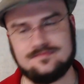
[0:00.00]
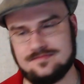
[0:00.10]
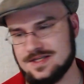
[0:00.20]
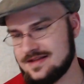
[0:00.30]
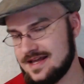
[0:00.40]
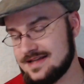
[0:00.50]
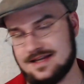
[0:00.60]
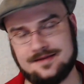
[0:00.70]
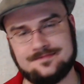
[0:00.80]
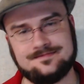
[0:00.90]
They
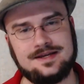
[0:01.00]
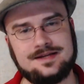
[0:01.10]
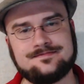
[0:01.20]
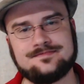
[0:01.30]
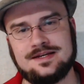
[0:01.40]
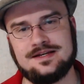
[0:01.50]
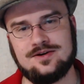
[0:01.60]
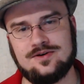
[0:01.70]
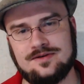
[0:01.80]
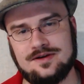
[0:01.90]
say, hey,
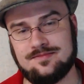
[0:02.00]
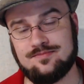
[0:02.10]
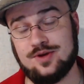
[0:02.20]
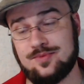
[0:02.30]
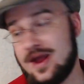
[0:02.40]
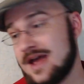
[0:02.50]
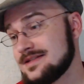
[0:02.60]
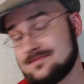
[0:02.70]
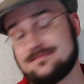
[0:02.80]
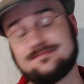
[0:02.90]
they put up your
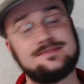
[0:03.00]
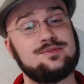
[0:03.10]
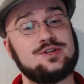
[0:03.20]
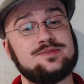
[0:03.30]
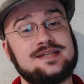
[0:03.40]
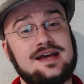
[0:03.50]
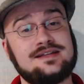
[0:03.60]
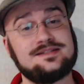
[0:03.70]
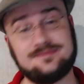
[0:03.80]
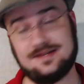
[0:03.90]
hands. He puts up his
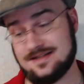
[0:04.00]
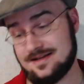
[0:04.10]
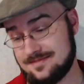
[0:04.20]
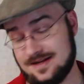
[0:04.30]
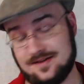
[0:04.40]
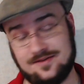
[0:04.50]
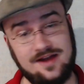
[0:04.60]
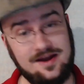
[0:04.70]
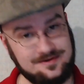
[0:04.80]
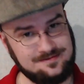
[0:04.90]
hands. They say, get on the
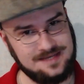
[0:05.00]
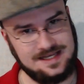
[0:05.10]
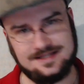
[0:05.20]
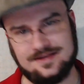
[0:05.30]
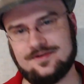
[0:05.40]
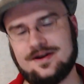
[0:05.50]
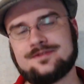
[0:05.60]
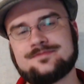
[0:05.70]
ground. He gets on the ground.